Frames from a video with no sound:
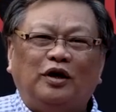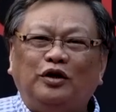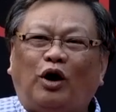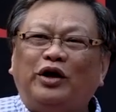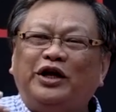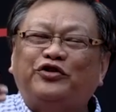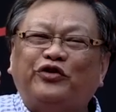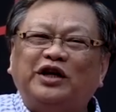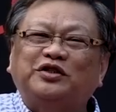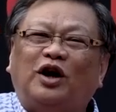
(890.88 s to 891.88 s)
Your
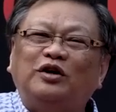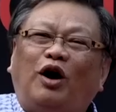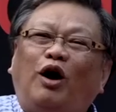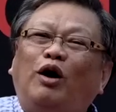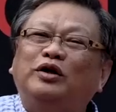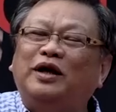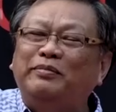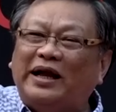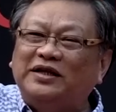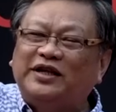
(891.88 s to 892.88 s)
interest on all the
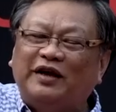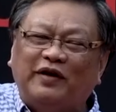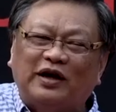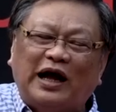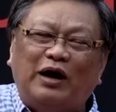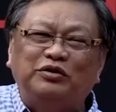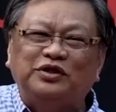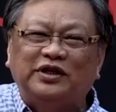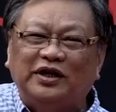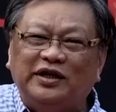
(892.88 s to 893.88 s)
MediSave accounts
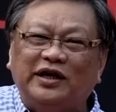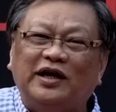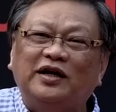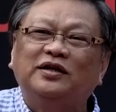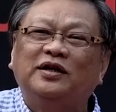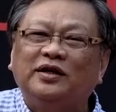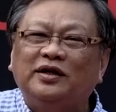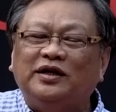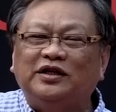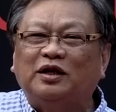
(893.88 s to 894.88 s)
in a year
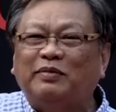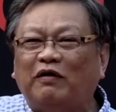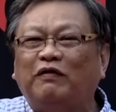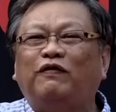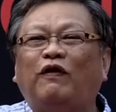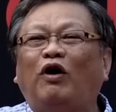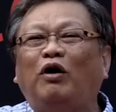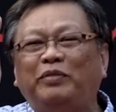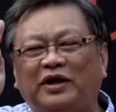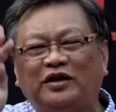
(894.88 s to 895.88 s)
is about
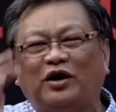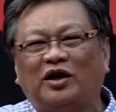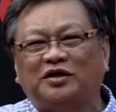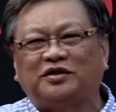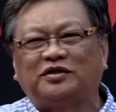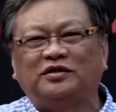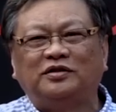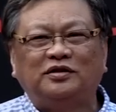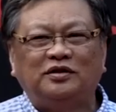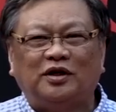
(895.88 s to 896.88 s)
$4 billion.
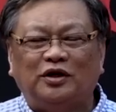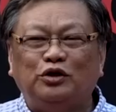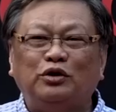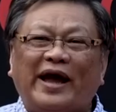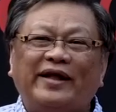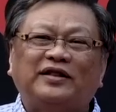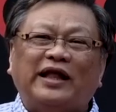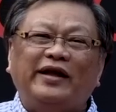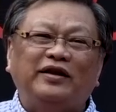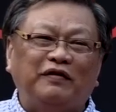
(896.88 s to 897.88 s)
You add
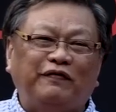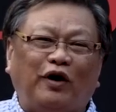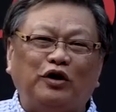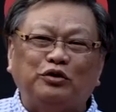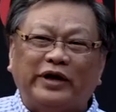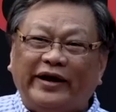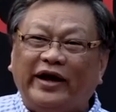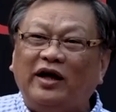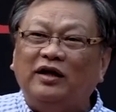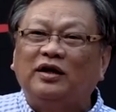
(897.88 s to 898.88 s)
10 and 4
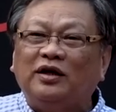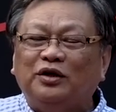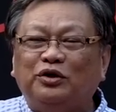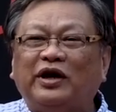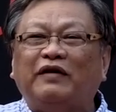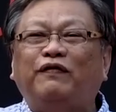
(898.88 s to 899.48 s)
together, you get